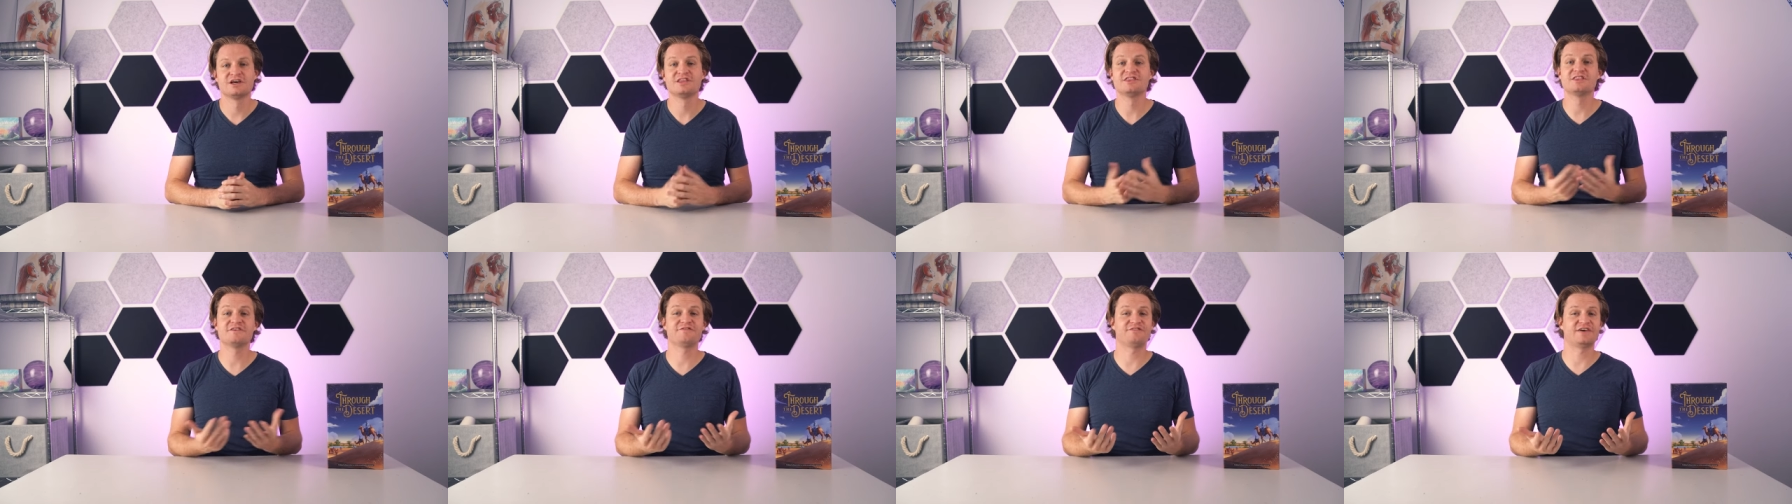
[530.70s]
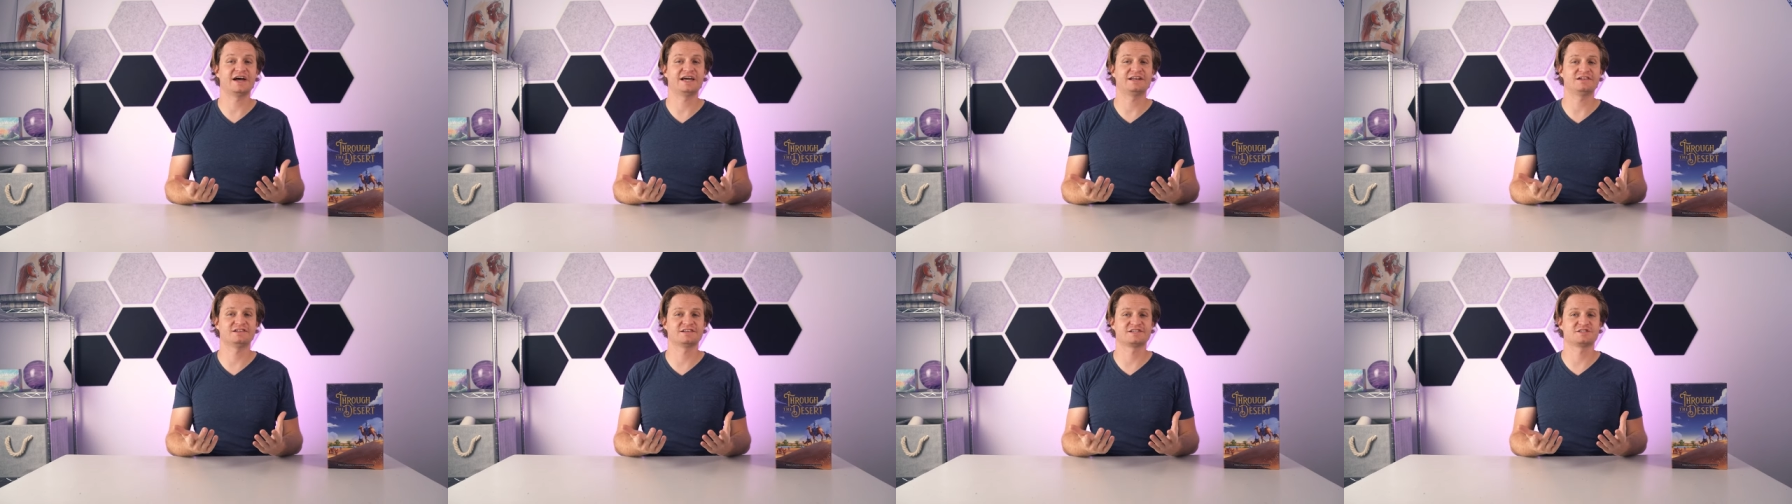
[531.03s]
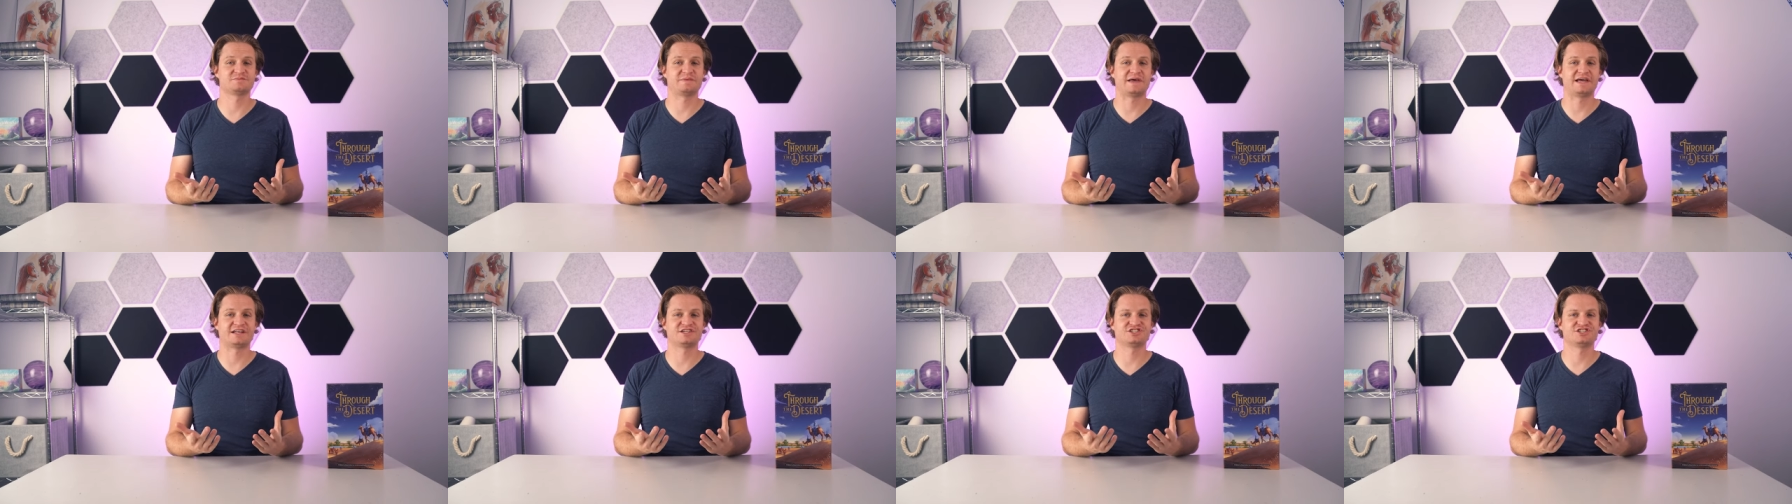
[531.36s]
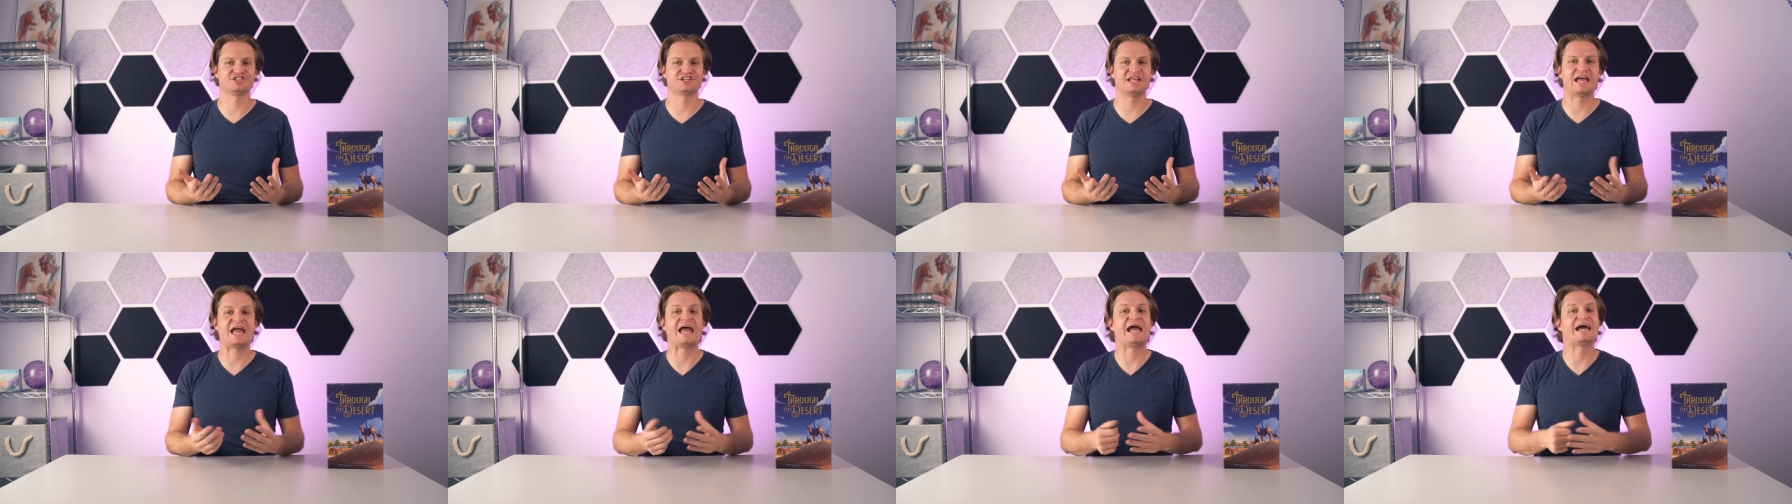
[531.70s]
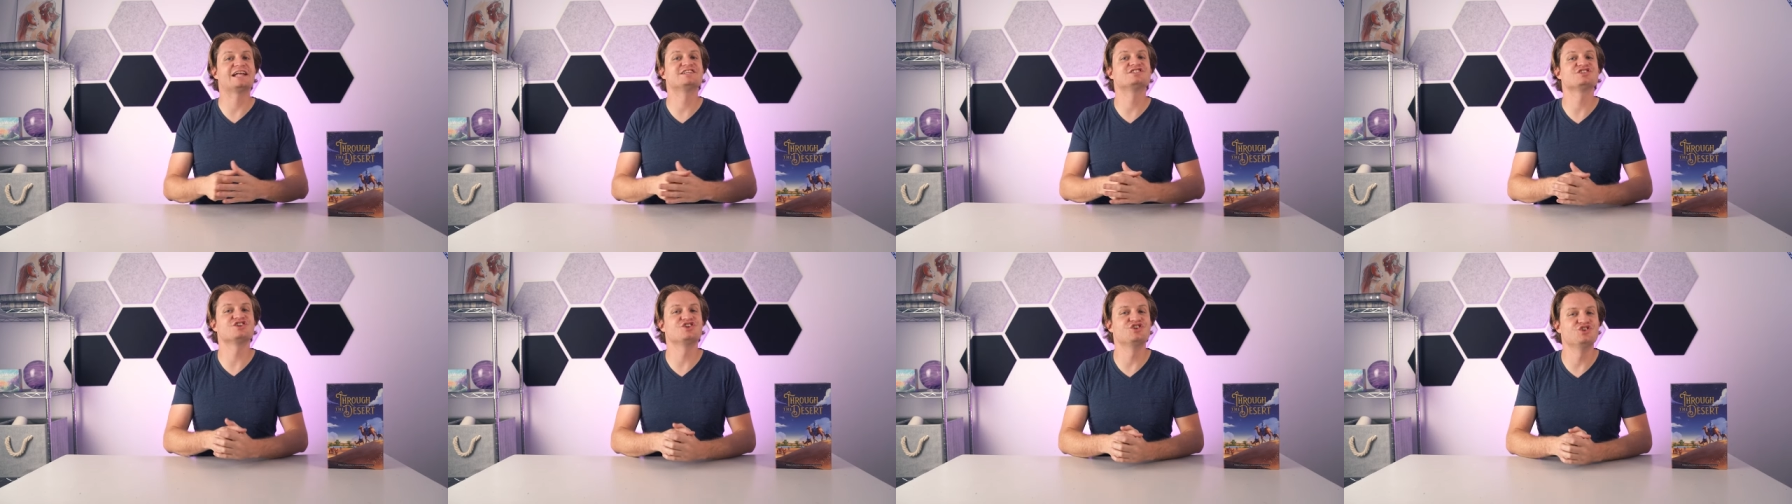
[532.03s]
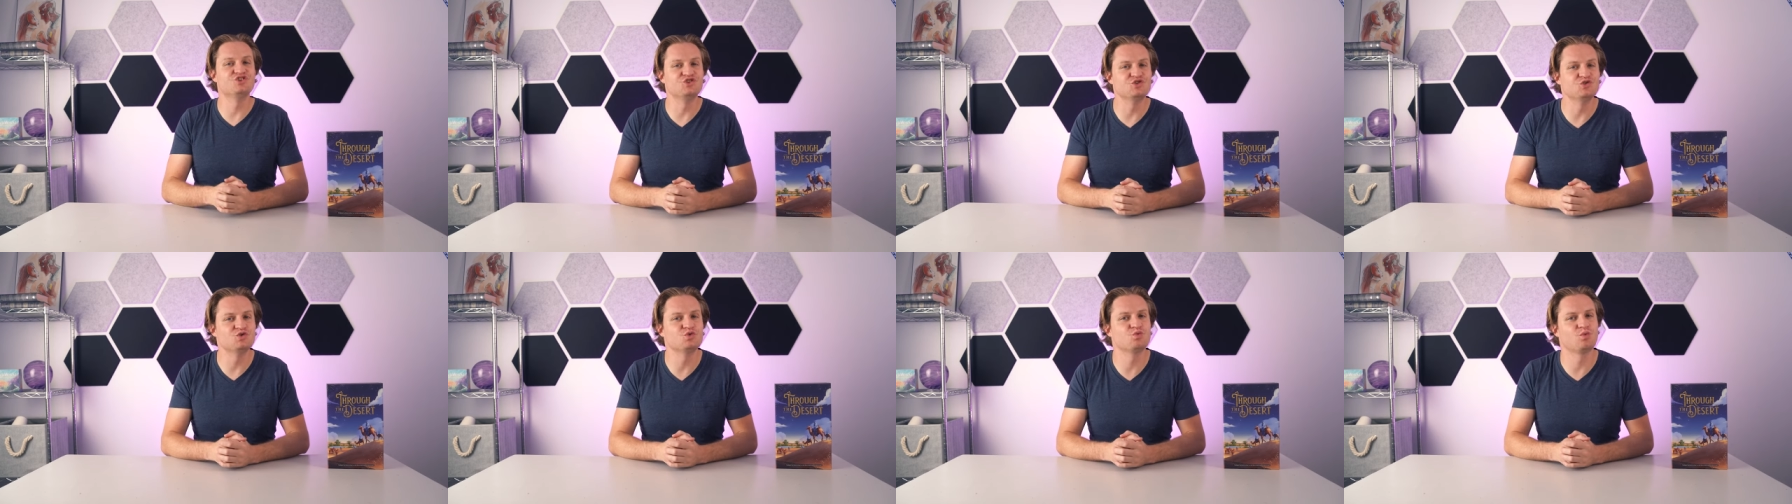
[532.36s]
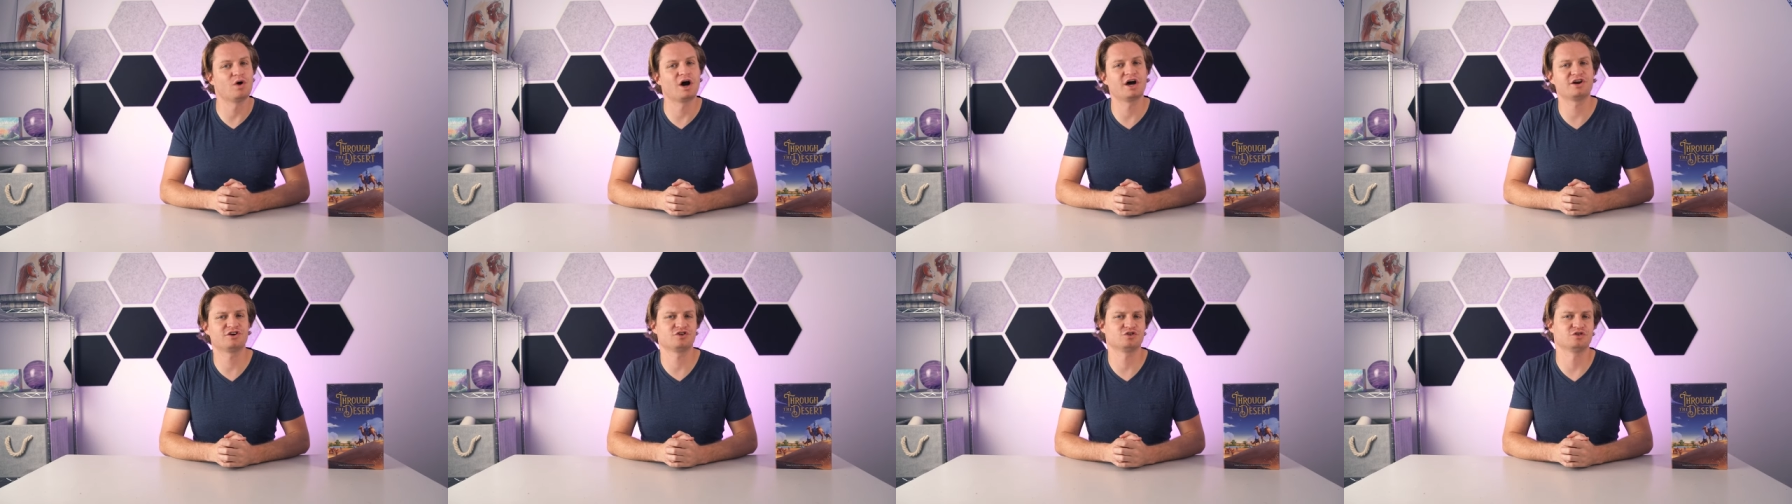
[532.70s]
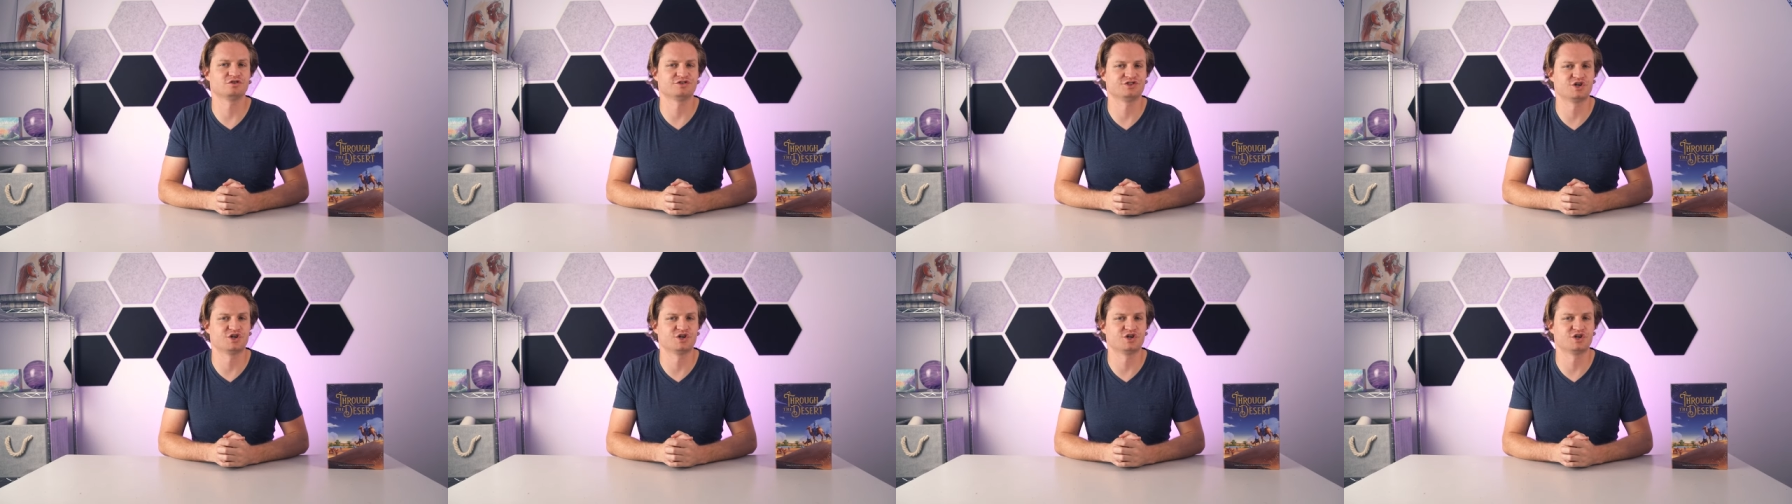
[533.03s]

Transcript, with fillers: The final expansion adds new waterhole